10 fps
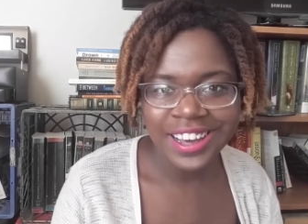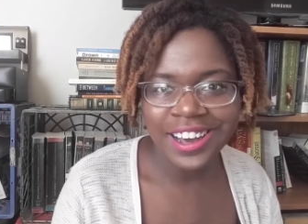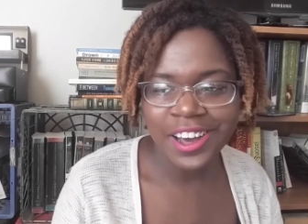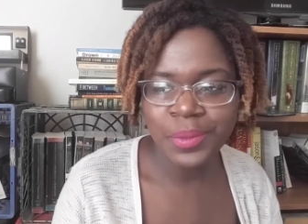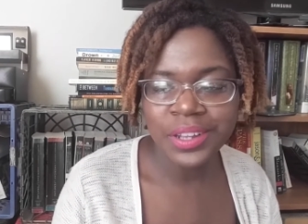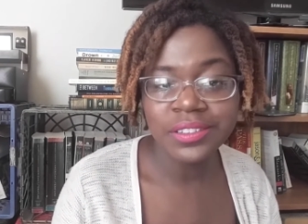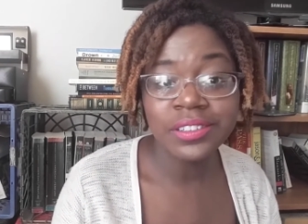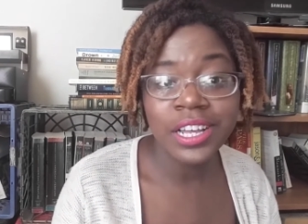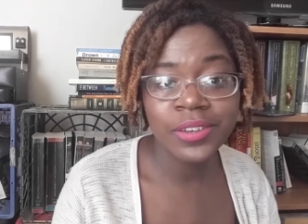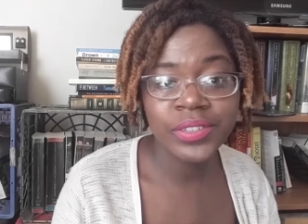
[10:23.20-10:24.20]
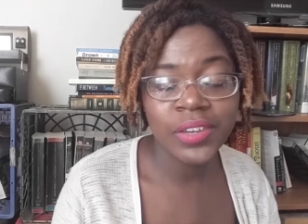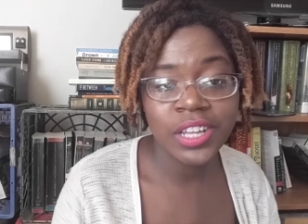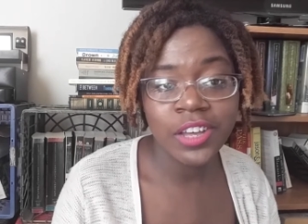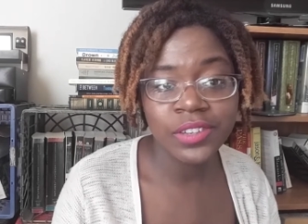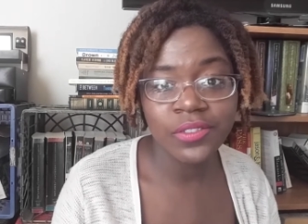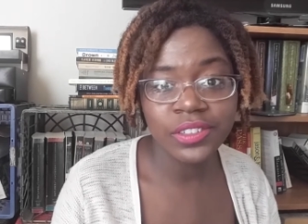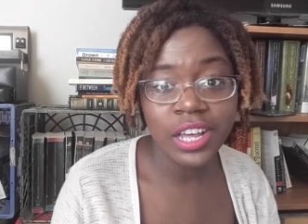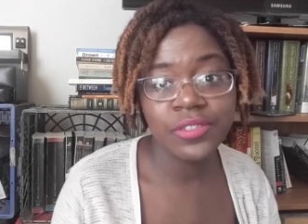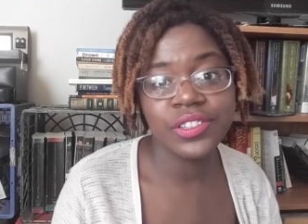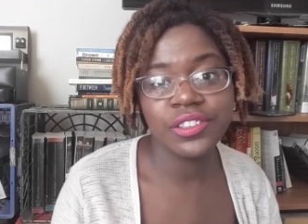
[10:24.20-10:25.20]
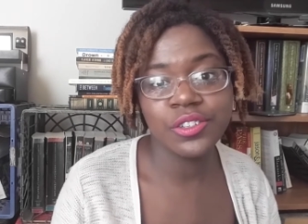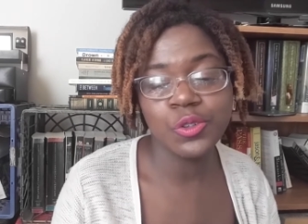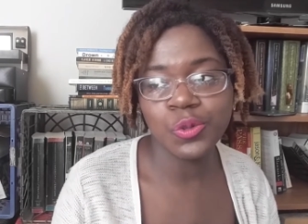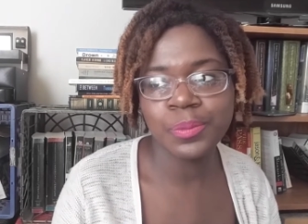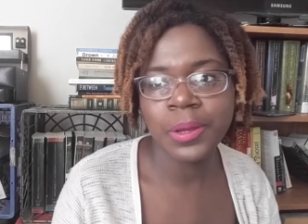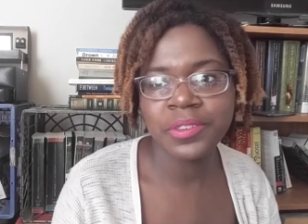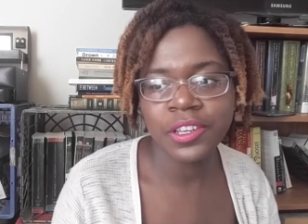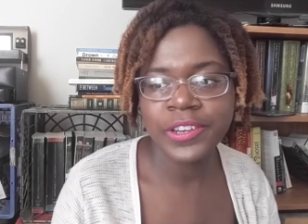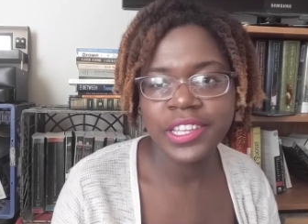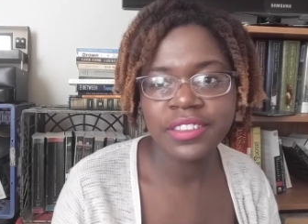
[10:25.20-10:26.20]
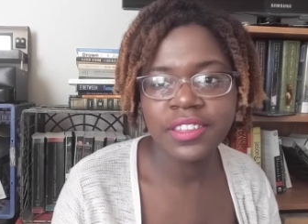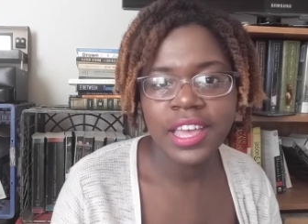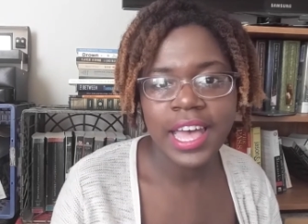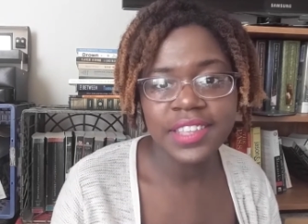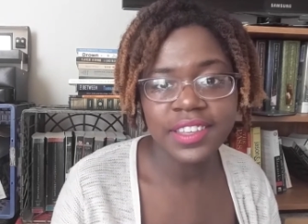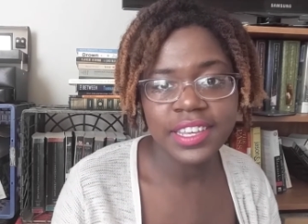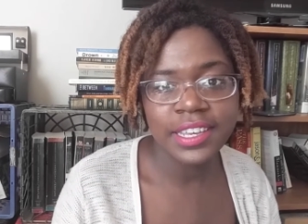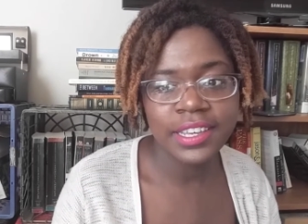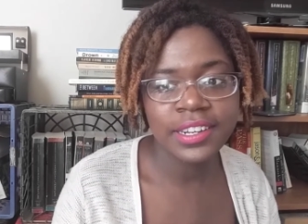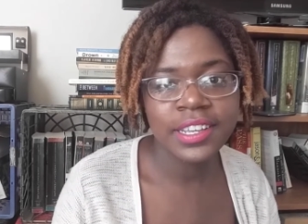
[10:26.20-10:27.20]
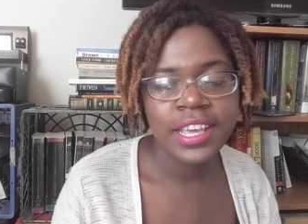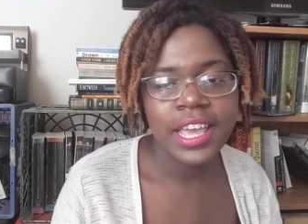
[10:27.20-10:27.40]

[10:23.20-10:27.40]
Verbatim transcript: um, love, love, love, love, loved the Goosebumps series as a kid